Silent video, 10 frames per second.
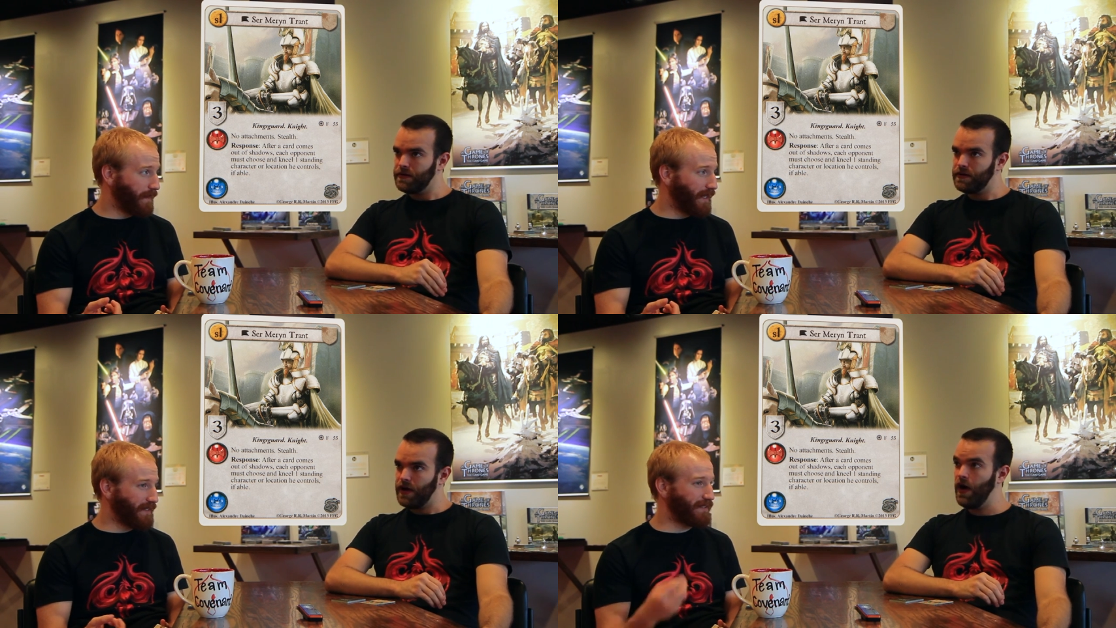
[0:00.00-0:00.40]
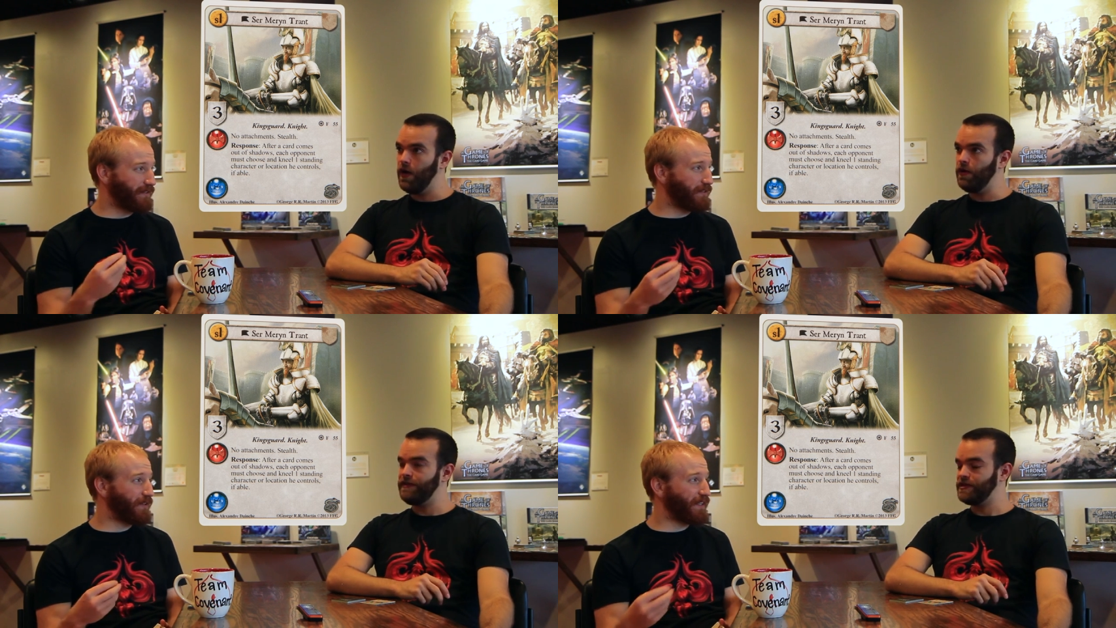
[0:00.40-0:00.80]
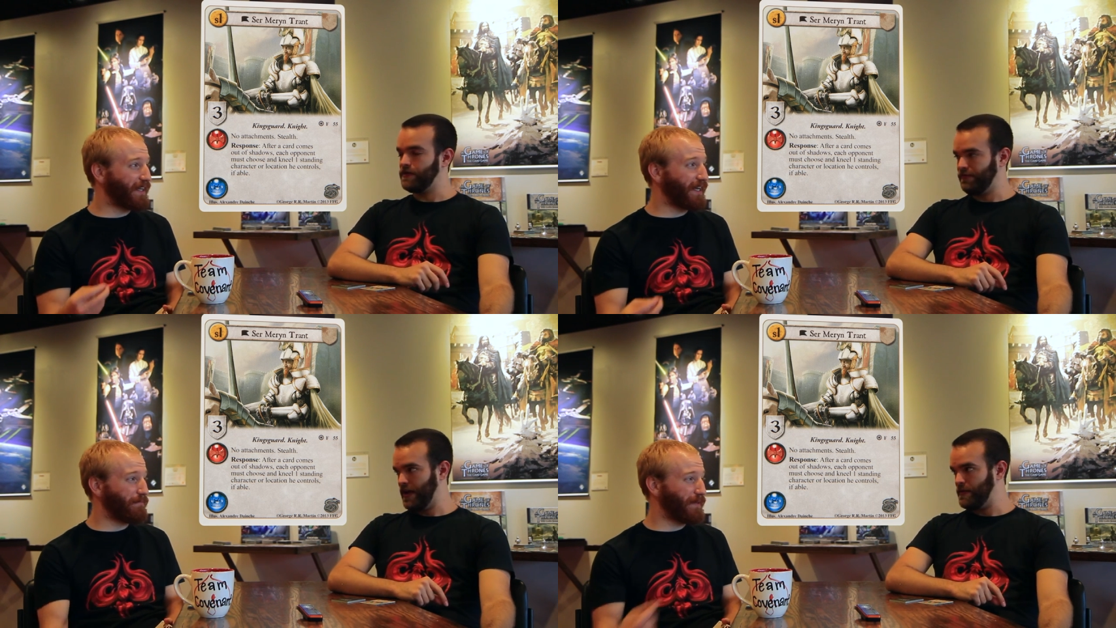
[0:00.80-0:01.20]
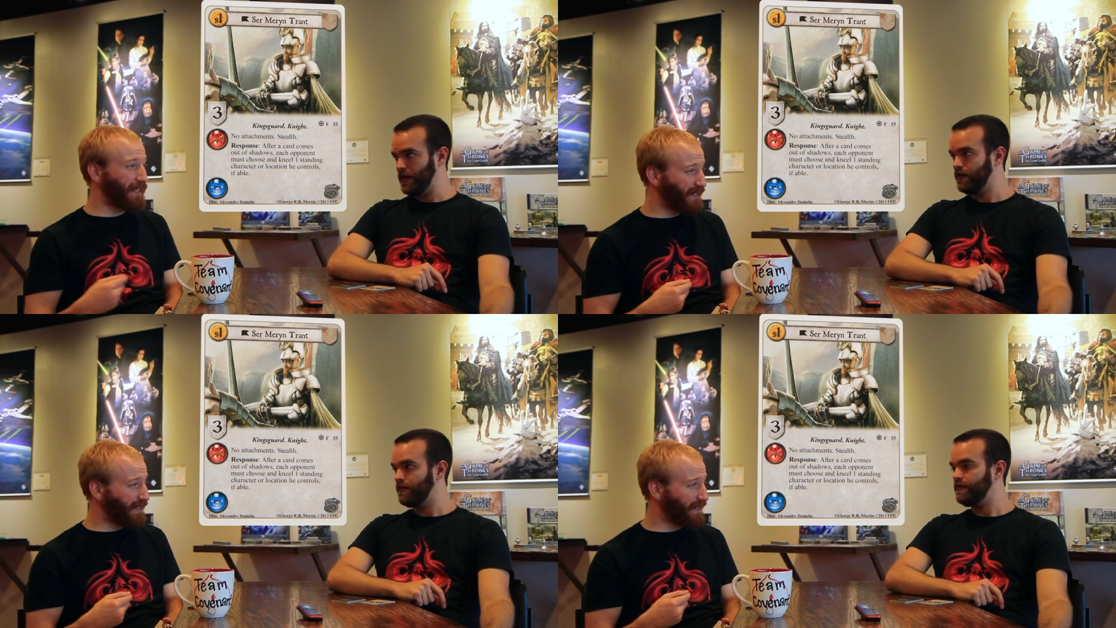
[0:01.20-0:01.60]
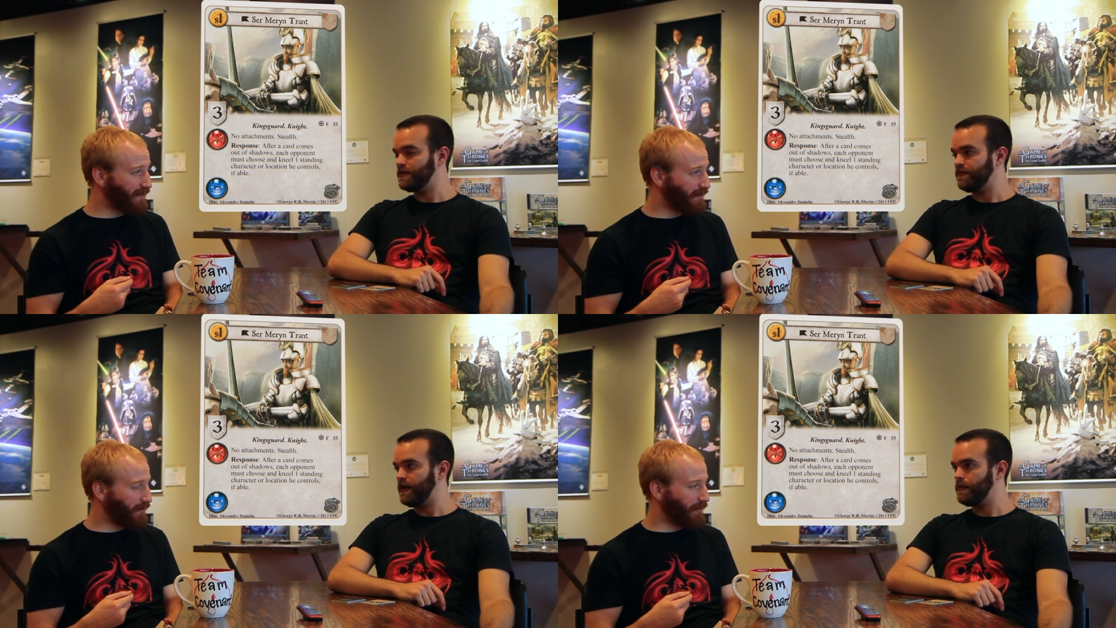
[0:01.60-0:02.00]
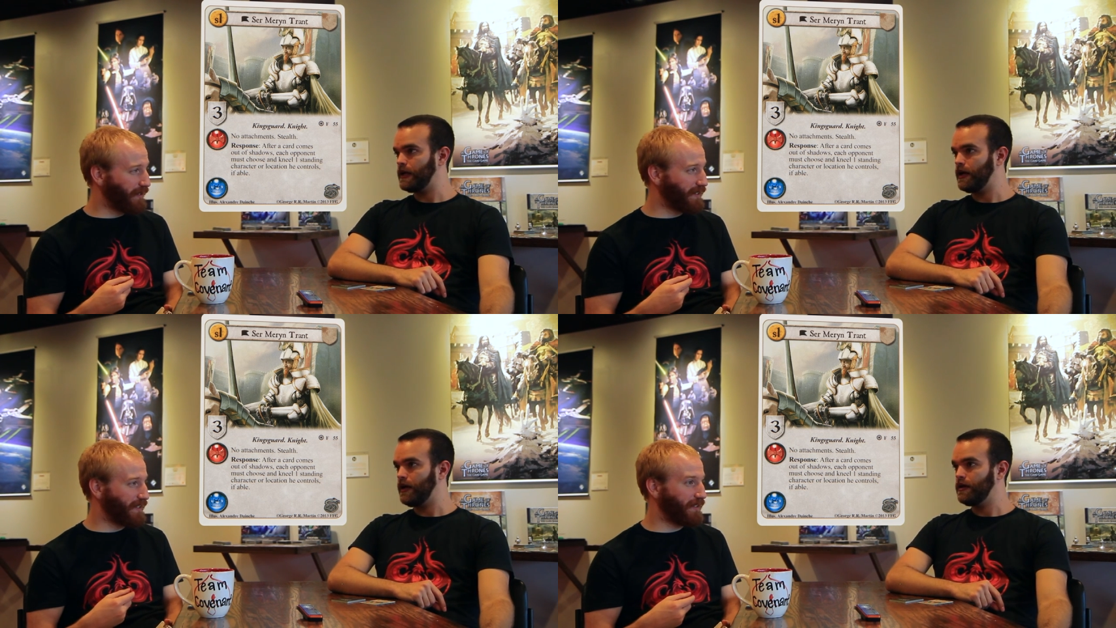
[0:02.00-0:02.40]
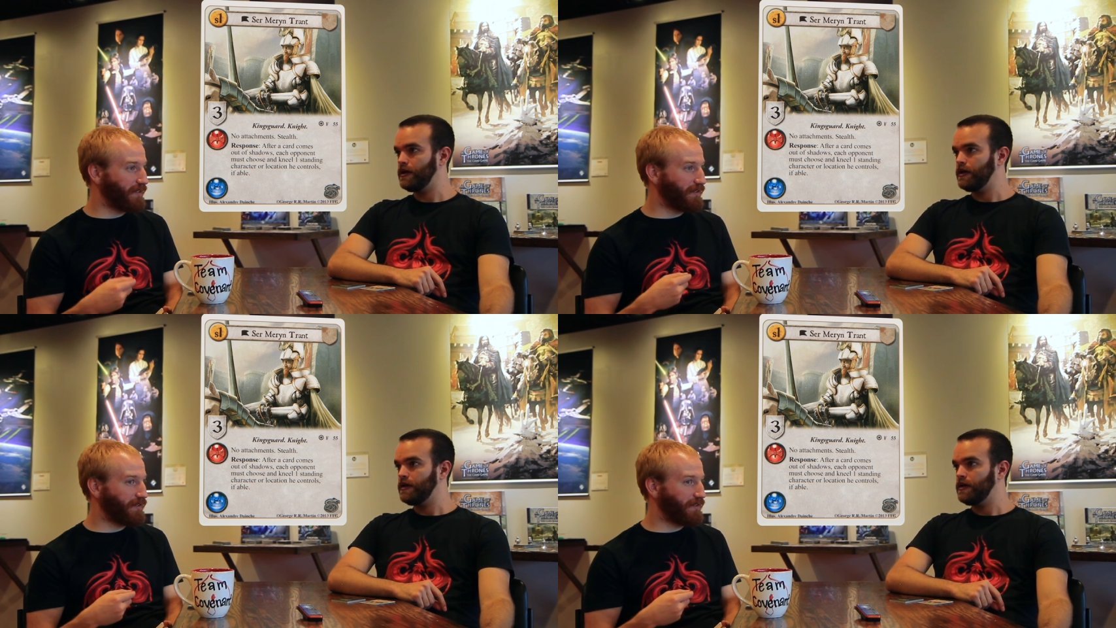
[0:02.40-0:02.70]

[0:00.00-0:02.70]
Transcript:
Speaker 1: Do oh, you, do you get that famine. immediately, or is it